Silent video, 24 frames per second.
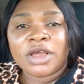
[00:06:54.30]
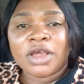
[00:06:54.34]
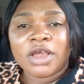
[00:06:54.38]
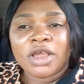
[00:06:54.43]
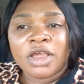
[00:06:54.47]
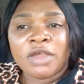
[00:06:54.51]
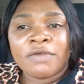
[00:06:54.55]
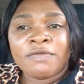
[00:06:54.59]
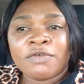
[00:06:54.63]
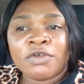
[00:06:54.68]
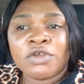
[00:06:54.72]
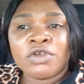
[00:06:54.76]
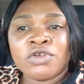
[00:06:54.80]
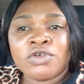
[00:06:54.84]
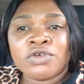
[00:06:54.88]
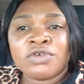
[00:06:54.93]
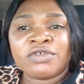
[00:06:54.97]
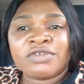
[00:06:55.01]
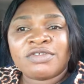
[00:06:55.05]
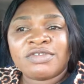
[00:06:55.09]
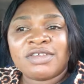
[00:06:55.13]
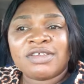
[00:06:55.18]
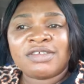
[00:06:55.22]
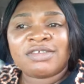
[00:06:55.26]
if you
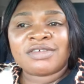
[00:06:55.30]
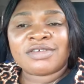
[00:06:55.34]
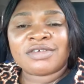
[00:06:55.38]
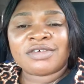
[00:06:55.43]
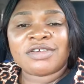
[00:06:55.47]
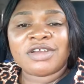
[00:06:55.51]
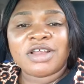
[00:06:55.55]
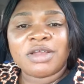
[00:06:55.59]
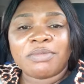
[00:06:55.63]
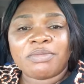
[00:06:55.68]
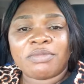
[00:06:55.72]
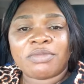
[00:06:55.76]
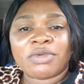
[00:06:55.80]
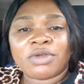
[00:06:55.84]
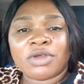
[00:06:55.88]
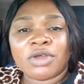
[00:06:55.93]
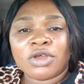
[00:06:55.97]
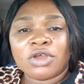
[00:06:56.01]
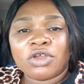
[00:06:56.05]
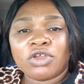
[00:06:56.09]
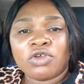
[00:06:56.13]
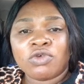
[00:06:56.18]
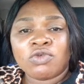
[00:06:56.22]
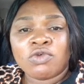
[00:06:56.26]
use this cream,
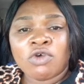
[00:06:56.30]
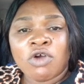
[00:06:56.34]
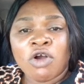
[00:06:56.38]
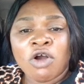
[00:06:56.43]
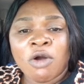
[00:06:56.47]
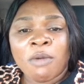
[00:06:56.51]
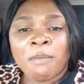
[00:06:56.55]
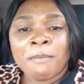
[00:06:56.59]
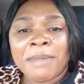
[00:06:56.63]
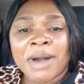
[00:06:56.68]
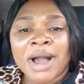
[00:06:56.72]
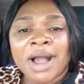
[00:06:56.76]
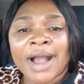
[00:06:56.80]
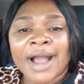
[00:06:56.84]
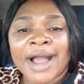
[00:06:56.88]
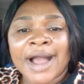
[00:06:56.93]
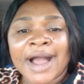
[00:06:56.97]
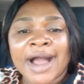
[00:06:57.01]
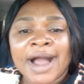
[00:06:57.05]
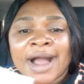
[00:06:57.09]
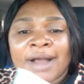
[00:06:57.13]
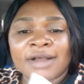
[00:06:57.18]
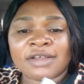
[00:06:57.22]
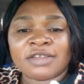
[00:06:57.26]
you will come back and
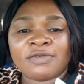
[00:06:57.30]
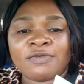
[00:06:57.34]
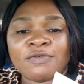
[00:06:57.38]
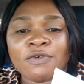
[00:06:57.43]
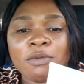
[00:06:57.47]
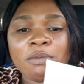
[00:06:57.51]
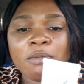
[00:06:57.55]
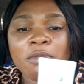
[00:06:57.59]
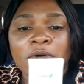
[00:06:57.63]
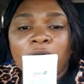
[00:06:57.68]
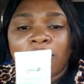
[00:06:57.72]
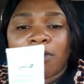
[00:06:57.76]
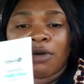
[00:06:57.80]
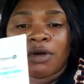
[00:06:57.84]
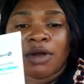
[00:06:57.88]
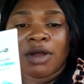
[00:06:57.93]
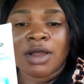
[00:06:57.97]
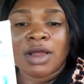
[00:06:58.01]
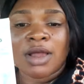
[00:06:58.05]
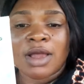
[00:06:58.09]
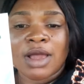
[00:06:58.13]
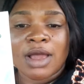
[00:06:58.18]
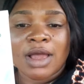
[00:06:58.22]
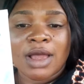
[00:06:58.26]
ask for more.
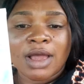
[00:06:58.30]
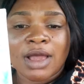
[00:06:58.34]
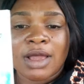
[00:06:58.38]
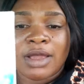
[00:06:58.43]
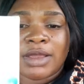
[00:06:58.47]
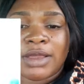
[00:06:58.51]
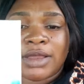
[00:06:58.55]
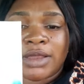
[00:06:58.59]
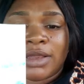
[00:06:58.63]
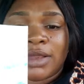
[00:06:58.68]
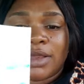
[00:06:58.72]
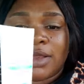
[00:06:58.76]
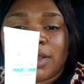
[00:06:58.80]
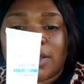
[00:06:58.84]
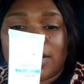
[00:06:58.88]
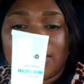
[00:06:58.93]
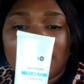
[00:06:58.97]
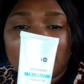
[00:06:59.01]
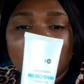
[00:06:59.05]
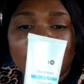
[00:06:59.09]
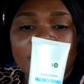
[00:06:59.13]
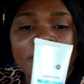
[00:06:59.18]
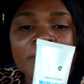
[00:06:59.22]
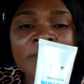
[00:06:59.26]

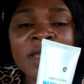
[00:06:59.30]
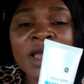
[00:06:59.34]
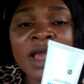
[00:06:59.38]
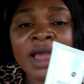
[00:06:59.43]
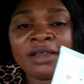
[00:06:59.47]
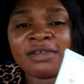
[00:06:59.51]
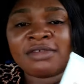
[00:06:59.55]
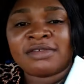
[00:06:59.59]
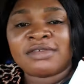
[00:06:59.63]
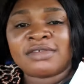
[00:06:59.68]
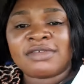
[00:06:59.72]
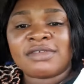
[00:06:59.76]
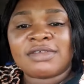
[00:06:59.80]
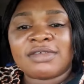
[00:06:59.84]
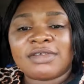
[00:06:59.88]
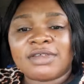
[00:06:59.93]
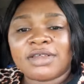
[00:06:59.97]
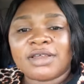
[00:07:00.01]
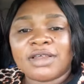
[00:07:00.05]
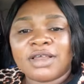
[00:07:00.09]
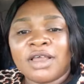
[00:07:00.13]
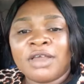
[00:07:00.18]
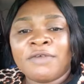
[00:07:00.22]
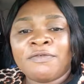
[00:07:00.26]
Yes,
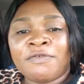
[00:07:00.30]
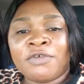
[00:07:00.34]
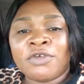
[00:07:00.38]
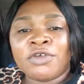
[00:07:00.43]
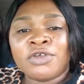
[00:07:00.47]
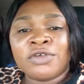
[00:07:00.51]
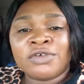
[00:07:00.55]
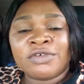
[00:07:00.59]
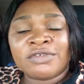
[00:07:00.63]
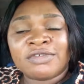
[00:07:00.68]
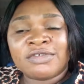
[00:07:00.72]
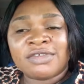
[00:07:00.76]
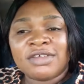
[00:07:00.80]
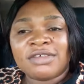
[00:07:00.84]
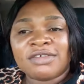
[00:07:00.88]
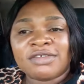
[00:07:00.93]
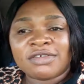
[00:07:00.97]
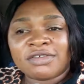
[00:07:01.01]
if you use this